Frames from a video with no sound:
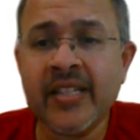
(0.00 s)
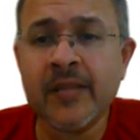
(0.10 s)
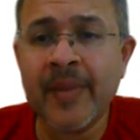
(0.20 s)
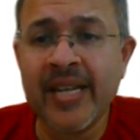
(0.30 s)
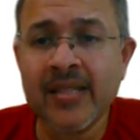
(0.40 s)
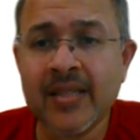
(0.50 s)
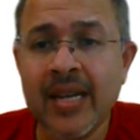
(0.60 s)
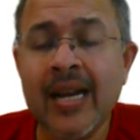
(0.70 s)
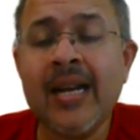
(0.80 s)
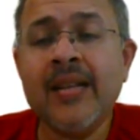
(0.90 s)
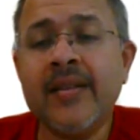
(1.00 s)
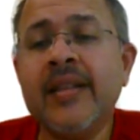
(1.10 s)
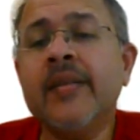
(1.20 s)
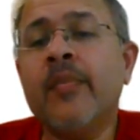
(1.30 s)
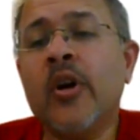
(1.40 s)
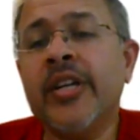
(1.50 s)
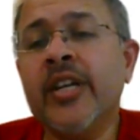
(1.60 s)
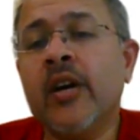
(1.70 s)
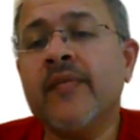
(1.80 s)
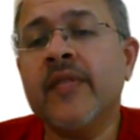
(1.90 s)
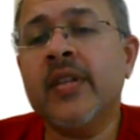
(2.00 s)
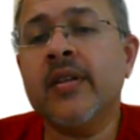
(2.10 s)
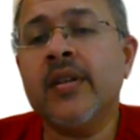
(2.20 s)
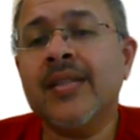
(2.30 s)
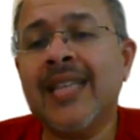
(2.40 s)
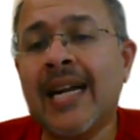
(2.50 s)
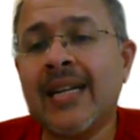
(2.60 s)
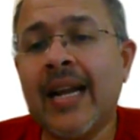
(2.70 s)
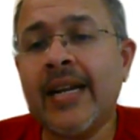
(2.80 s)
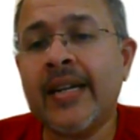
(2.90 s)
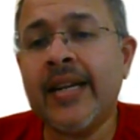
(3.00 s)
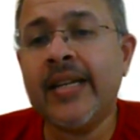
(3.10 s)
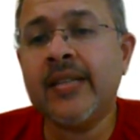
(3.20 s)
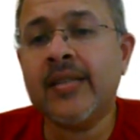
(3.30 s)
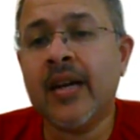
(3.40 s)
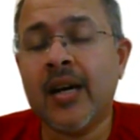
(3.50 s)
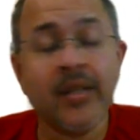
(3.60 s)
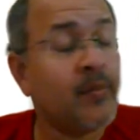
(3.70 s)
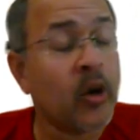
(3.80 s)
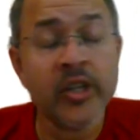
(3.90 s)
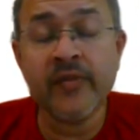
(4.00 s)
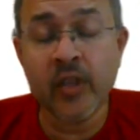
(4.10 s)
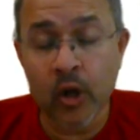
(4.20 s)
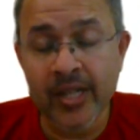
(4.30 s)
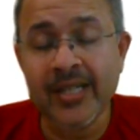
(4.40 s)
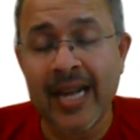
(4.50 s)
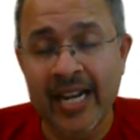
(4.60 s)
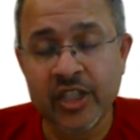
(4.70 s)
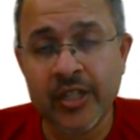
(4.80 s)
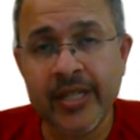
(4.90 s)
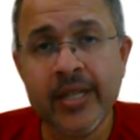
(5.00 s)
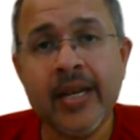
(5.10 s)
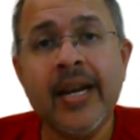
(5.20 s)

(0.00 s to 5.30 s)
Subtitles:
in space, then the body of the satellite is the body of the rocket actually